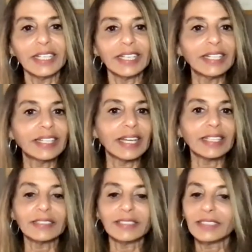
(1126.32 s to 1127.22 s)
It
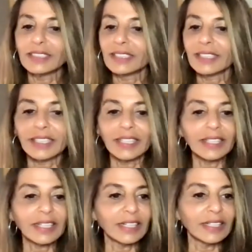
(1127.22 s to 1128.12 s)
can
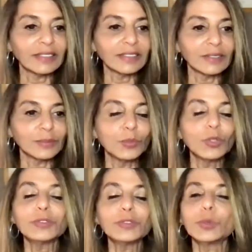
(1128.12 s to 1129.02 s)

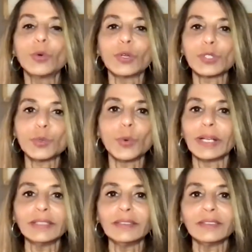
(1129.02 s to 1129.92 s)
move towards
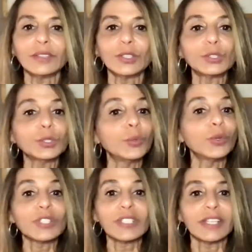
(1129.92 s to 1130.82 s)
one or
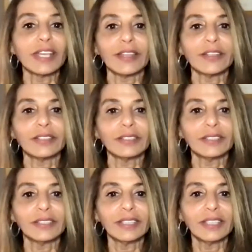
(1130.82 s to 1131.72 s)
towards the other,
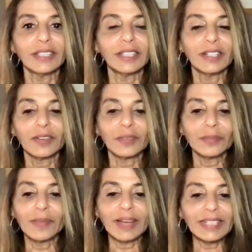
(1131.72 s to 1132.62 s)

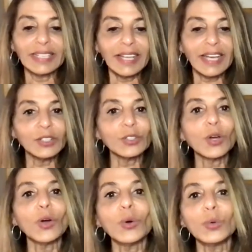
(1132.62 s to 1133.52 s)
but it cannot
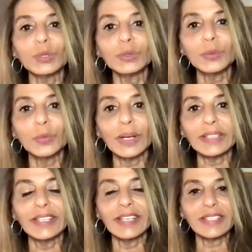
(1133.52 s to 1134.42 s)
hold
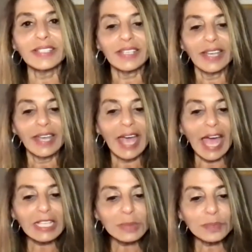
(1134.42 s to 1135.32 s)
what this
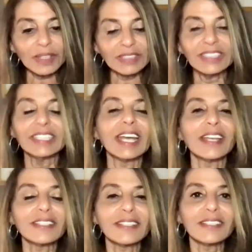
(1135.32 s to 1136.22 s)
aspect in
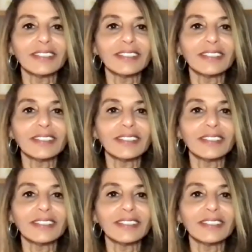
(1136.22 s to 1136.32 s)
us